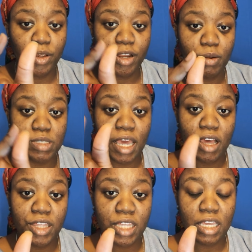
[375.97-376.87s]
when your hair was
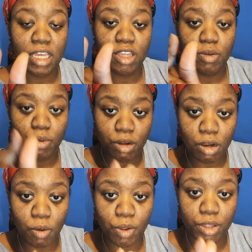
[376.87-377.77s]
healthy and you were
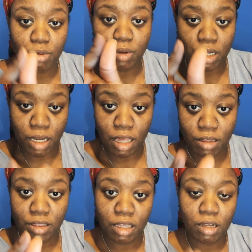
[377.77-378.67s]
going through it, and
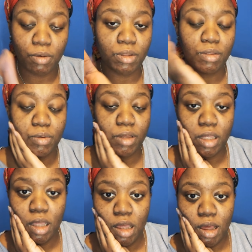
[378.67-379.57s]
healthy and going through
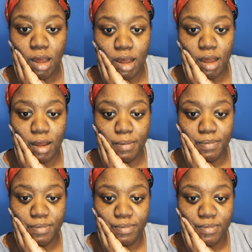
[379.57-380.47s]
it.
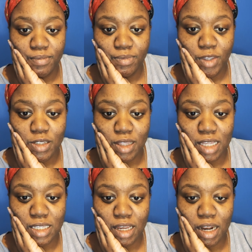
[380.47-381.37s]
So
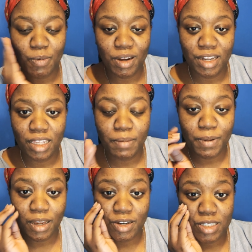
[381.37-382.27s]
that's it. I wanted to
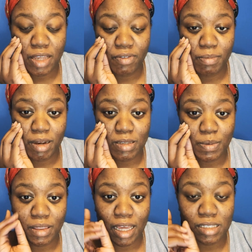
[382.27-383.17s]
keep it under 7 minutes,
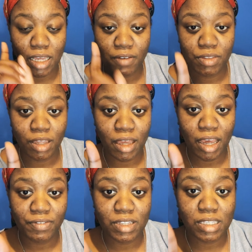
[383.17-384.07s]
but that's everything I
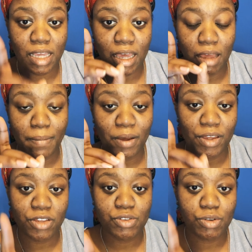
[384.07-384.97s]
have to say
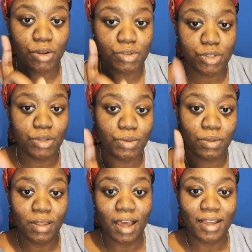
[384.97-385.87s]
about intro to
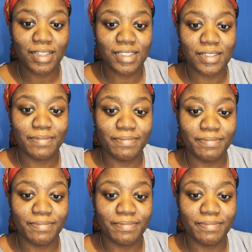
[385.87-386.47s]
locks.